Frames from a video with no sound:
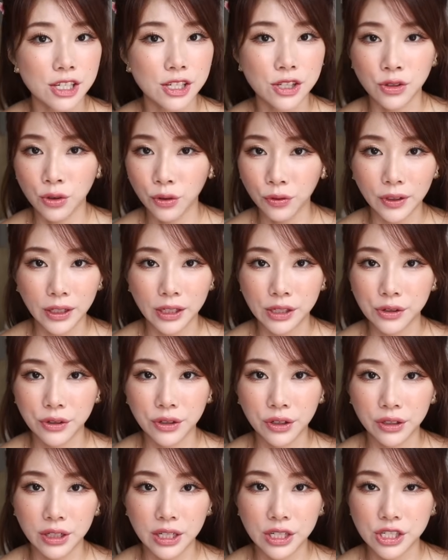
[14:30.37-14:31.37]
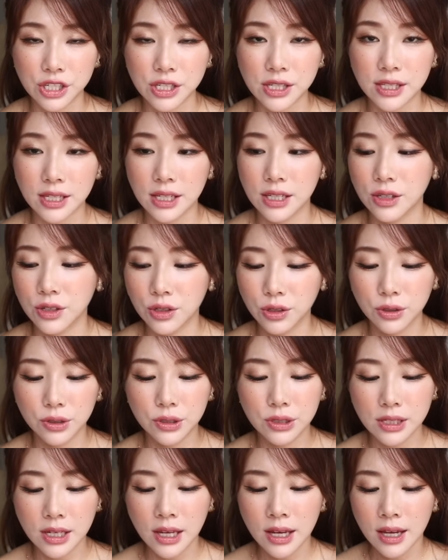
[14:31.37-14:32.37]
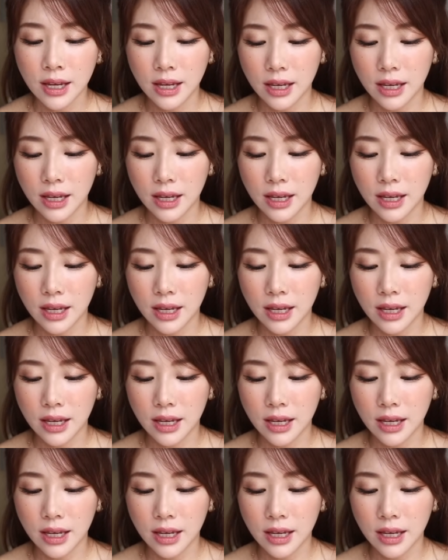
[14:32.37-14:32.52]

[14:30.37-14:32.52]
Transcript: just so flattering on Asian skin tones.